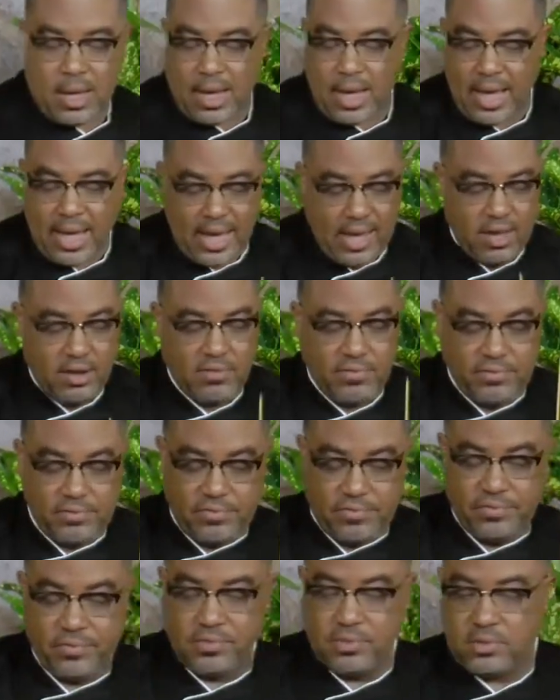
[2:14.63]
I have
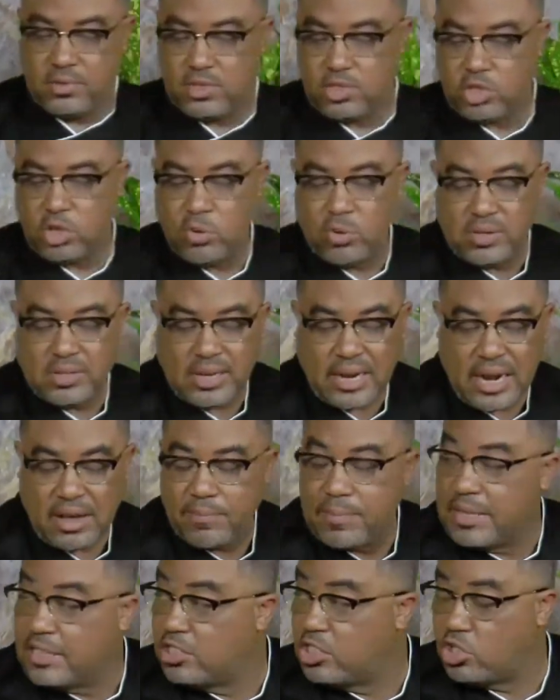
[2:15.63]
skewers that
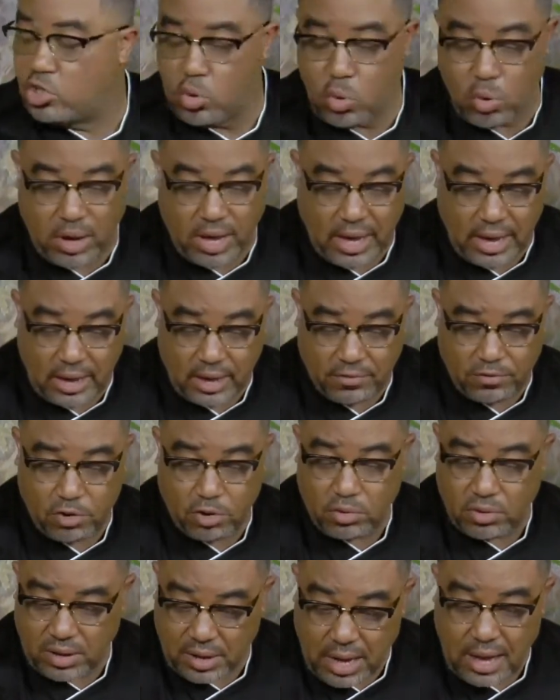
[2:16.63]
have been soaking. If
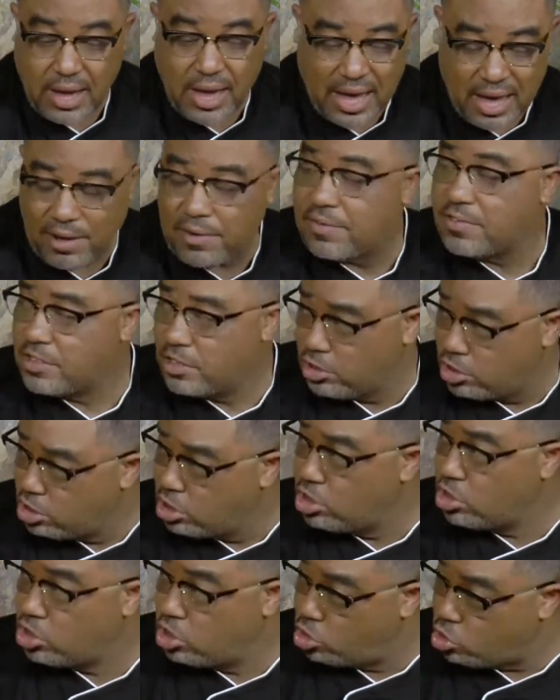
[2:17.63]
you have
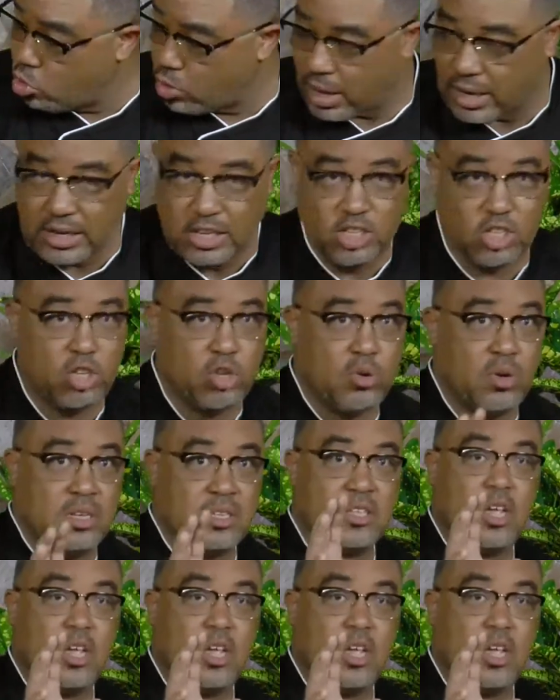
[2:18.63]
soaking the skewers.